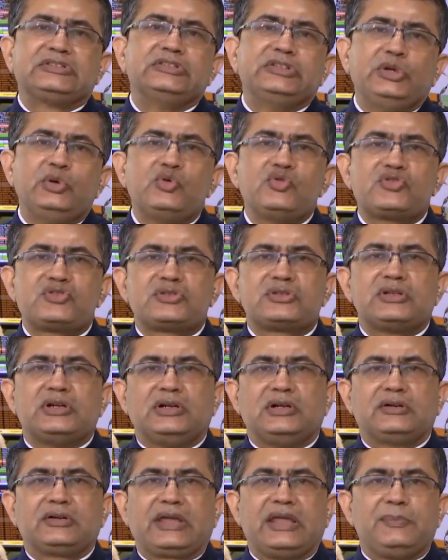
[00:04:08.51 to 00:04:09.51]
this news
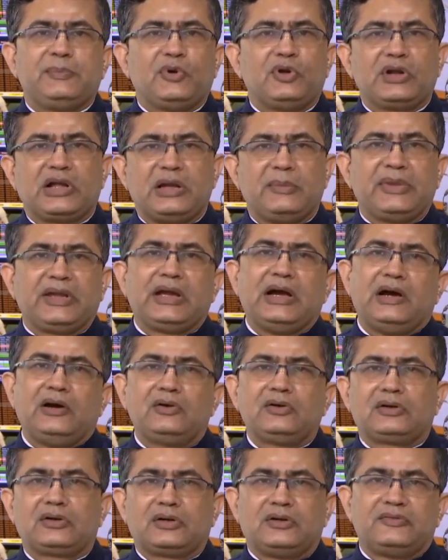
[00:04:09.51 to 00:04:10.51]
keep on coming
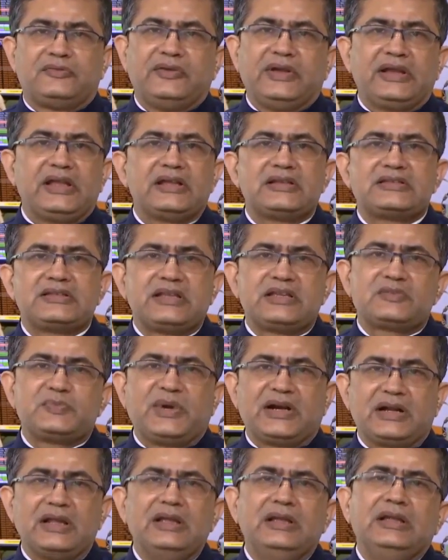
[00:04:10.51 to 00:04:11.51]
out of various things.
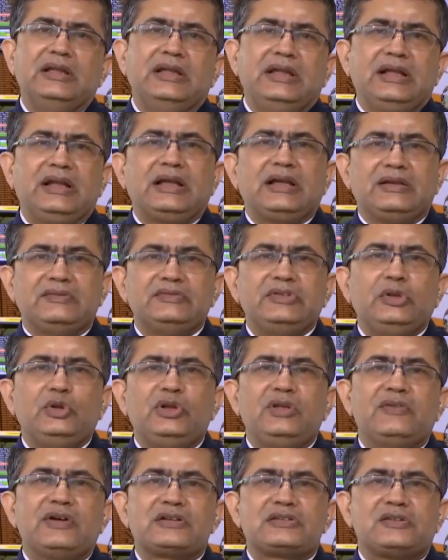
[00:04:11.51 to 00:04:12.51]
But in a
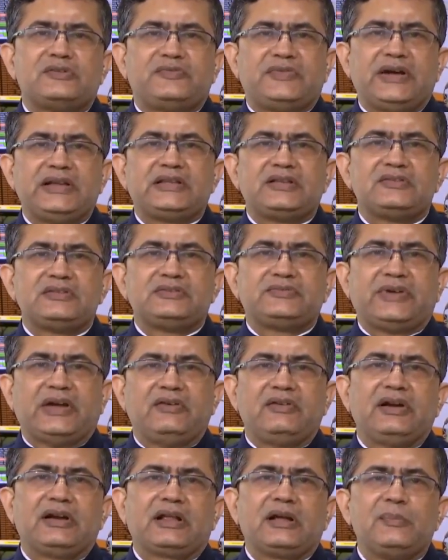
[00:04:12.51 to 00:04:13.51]
universe of
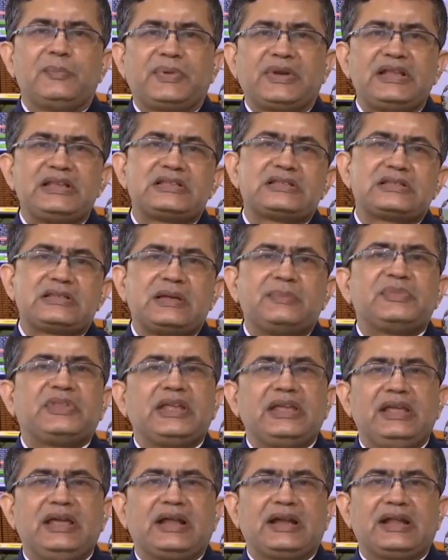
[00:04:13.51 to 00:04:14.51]
5,500 companies,
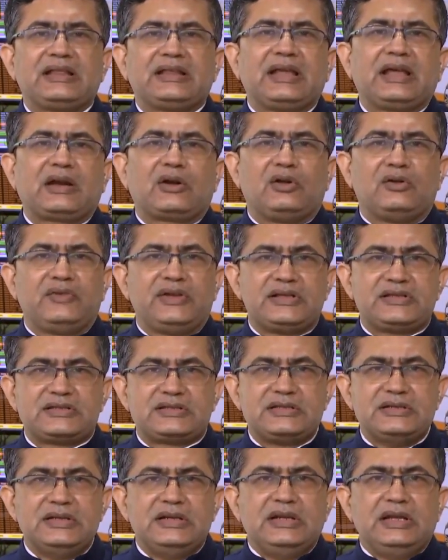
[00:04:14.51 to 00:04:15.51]
something here and there
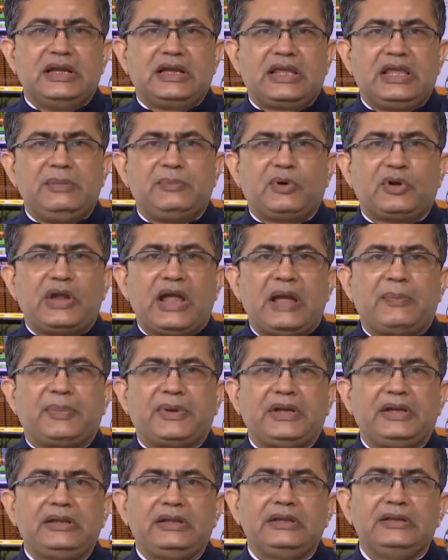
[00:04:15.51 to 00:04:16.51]
always keep on
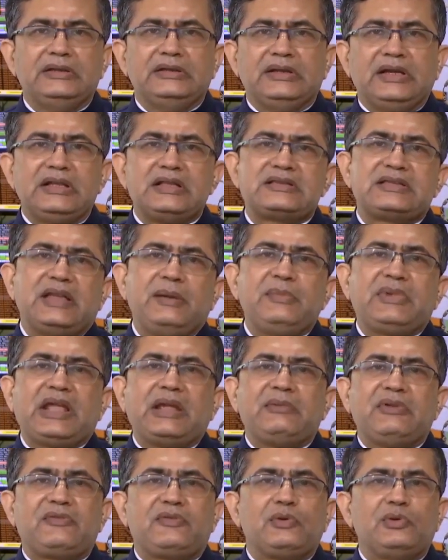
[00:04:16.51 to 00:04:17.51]
happening. At the same
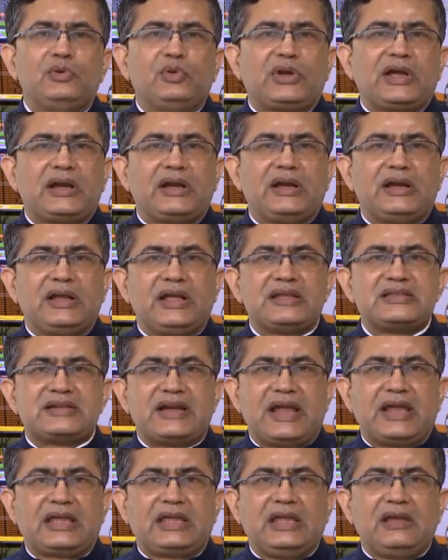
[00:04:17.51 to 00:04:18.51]
time, if you look at India's
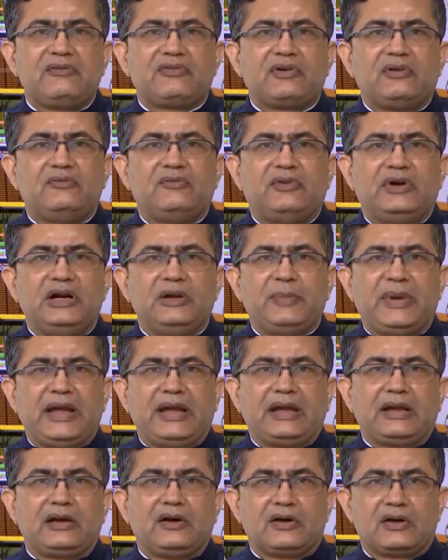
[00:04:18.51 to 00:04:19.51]
ranking from World
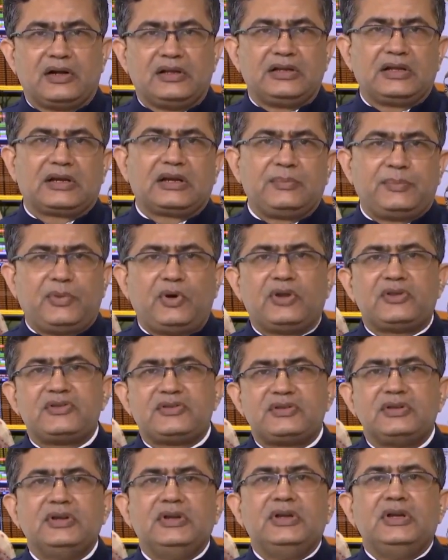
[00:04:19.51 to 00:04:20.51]
Bank or other
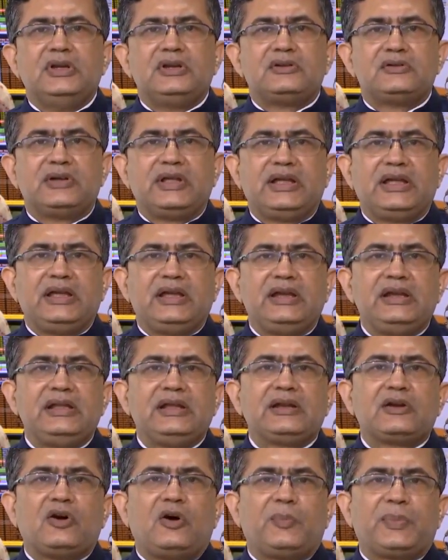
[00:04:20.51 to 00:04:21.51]
reports, today
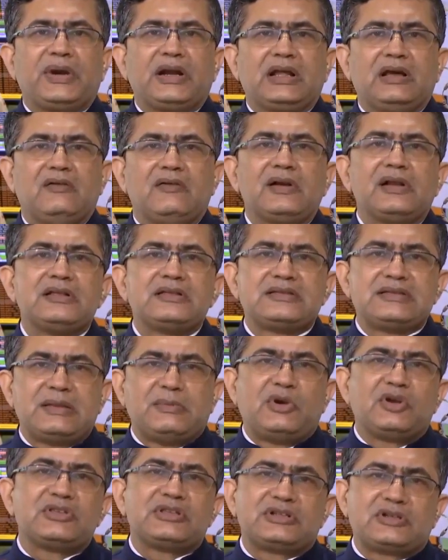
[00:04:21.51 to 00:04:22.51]
Indian corporate governance is
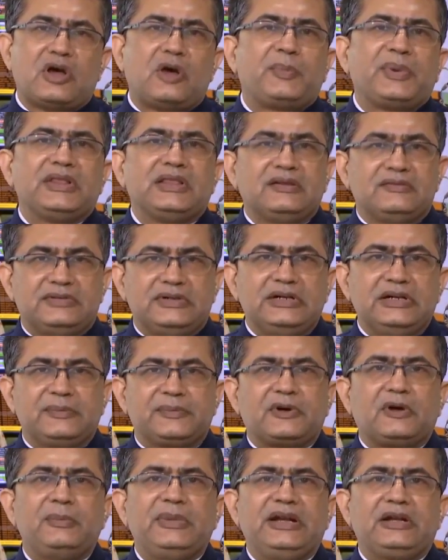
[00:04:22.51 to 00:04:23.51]
among the top in the
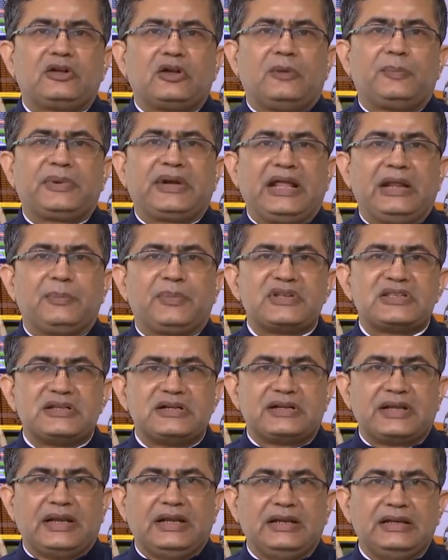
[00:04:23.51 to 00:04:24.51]
world, probably top 10
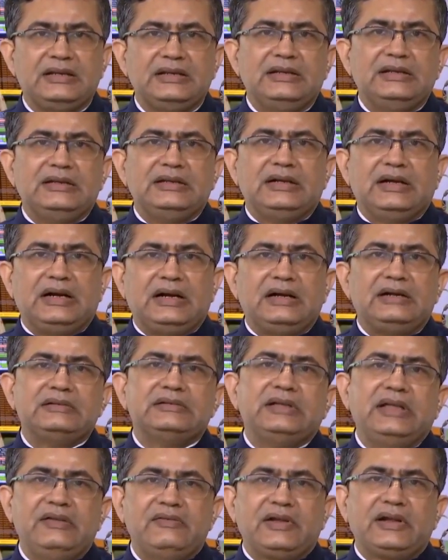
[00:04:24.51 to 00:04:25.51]
percentile.
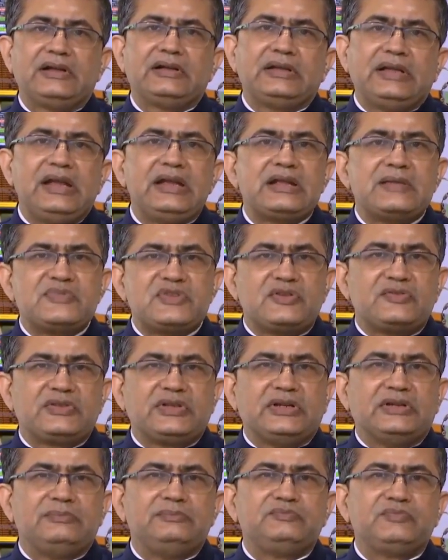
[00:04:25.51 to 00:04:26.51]
Even in terms
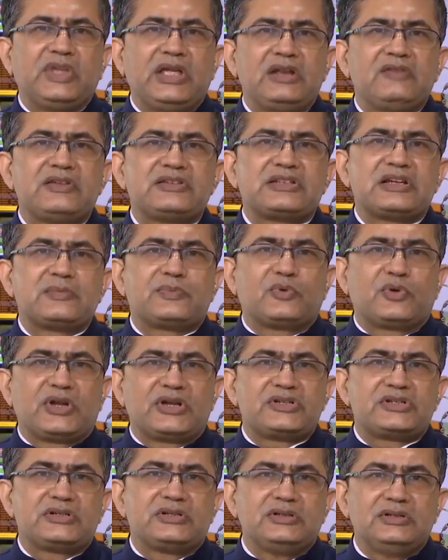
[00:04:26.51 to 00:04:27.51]
of the investor
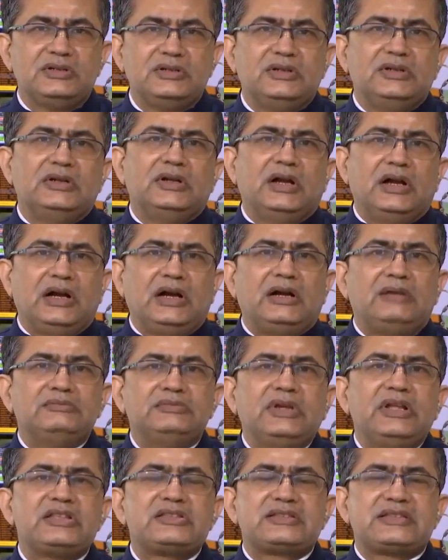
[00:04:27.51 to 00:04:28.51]
protection,
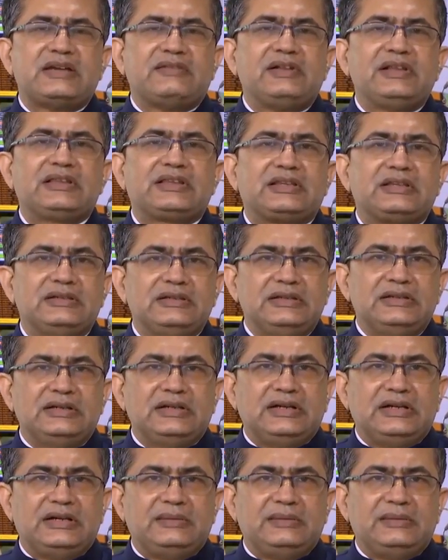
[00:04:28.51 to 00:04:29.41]
it's 7th